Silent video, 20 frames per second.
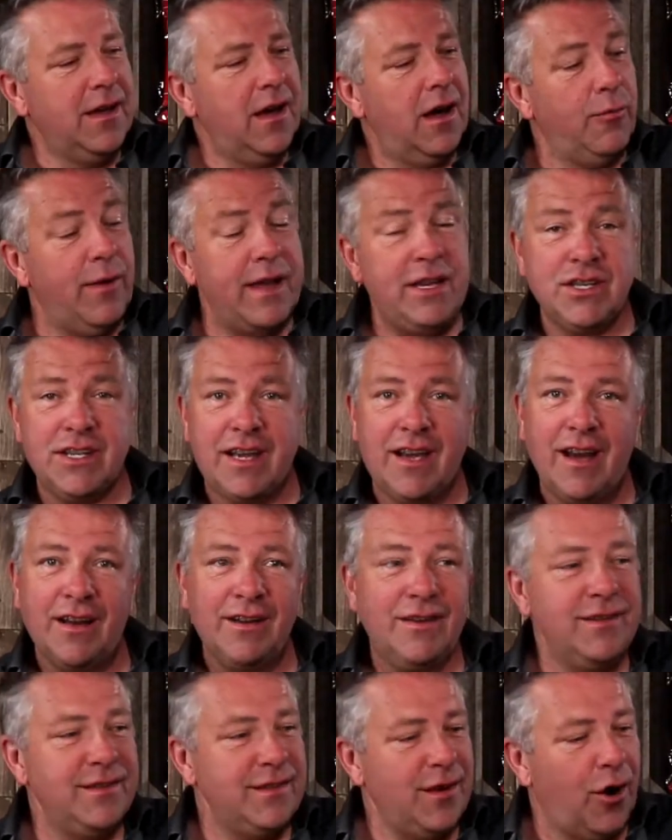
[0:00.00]
A range of
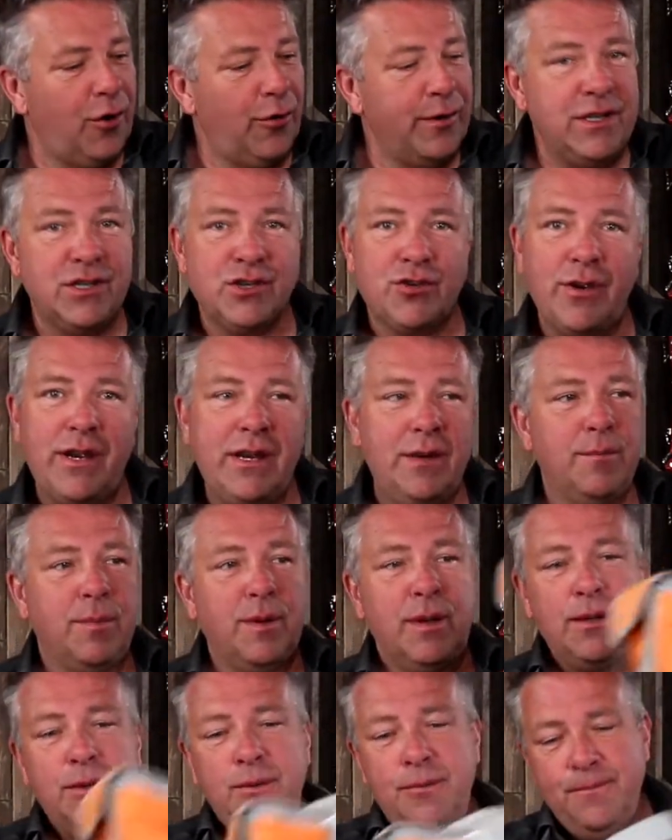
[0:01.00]
colours, orange, green and
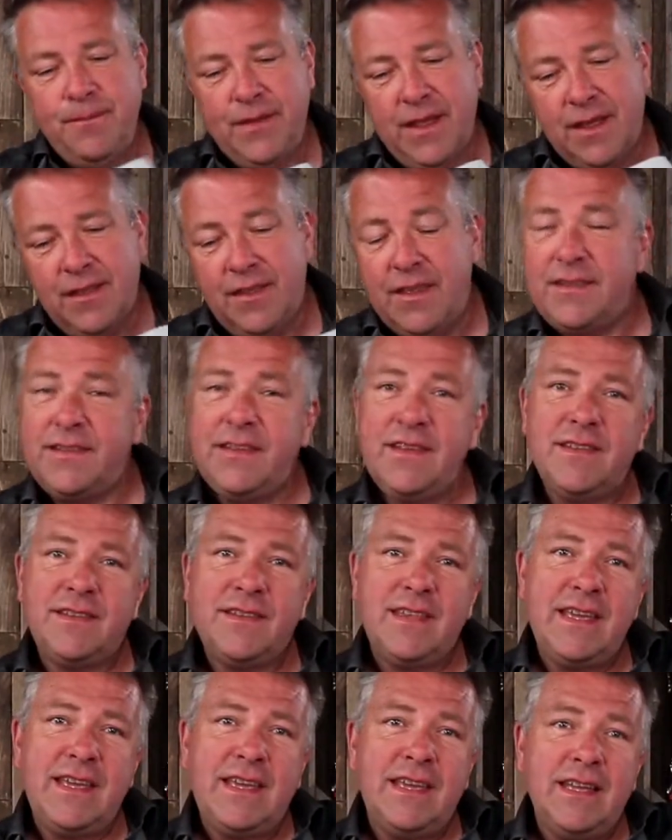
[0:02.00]
blue. This is
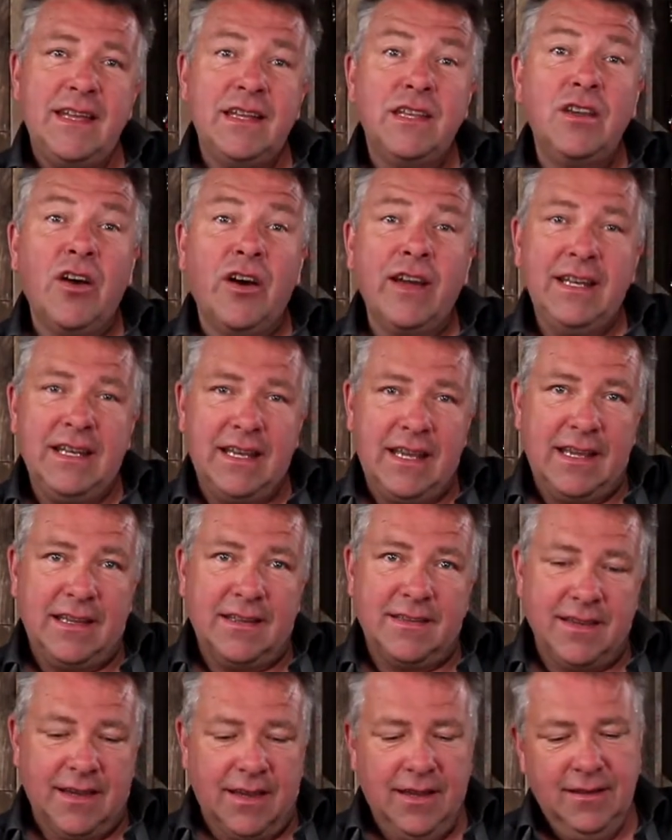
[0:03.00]
the 9
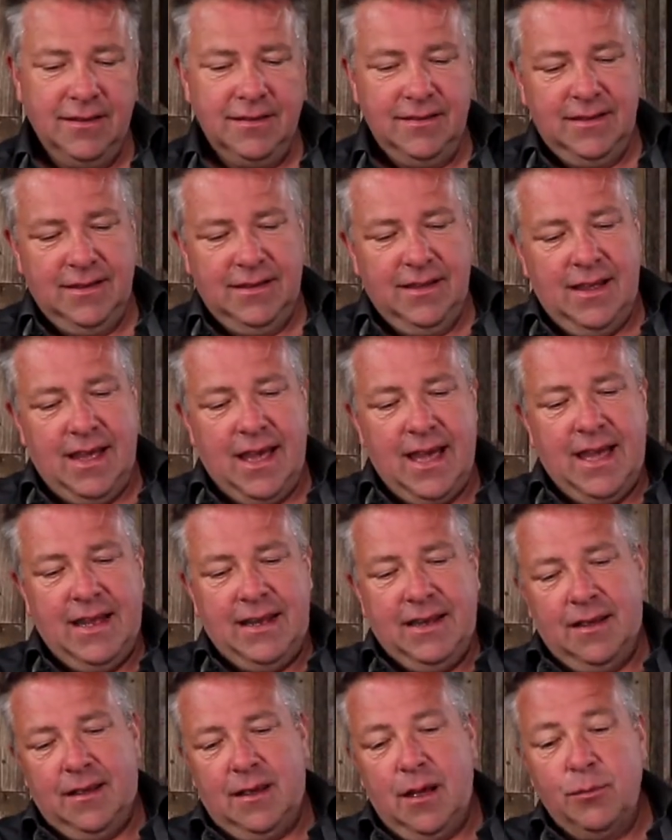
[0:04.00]
litre
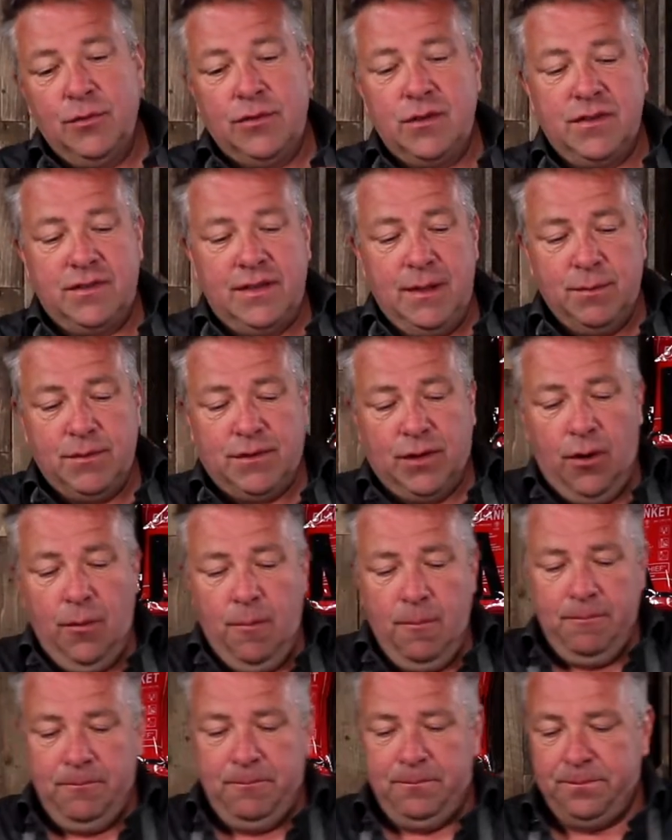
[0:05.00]
and it comes with a zip
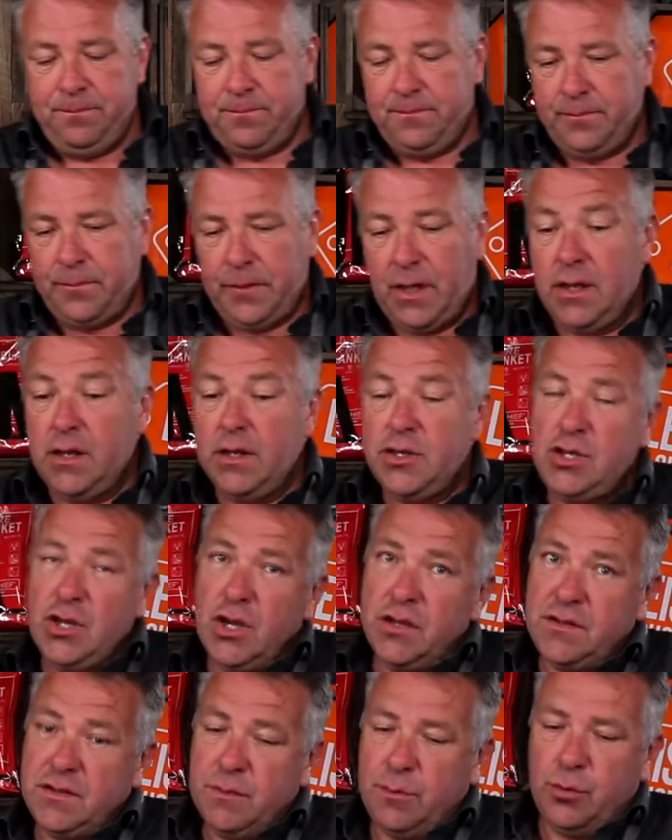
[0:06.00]
top, an
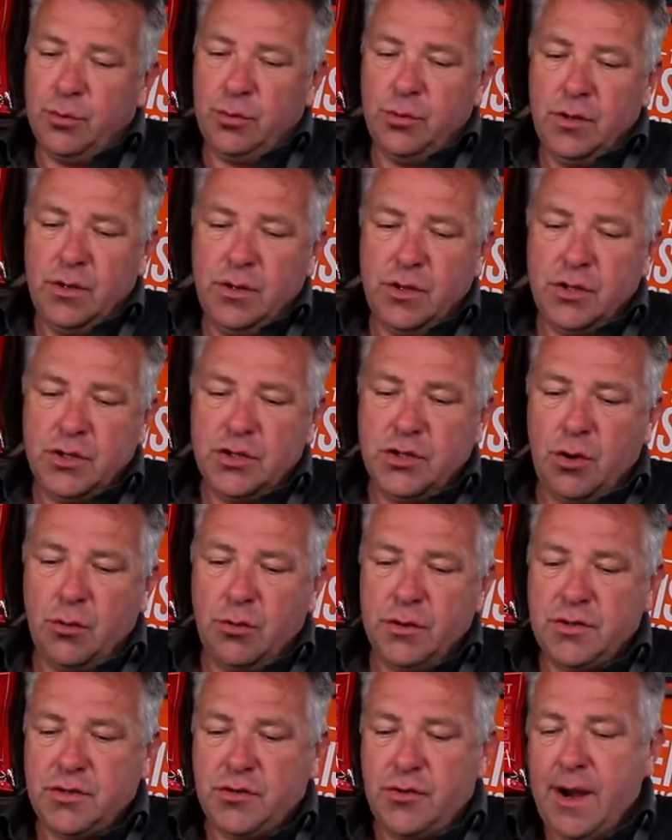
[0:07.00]
adjustable
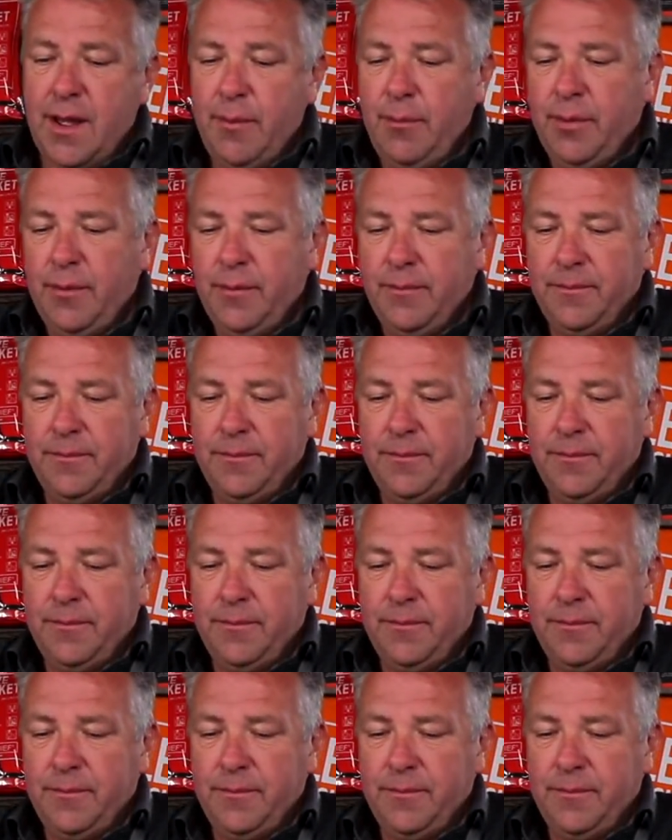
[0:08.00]
shoulder strap,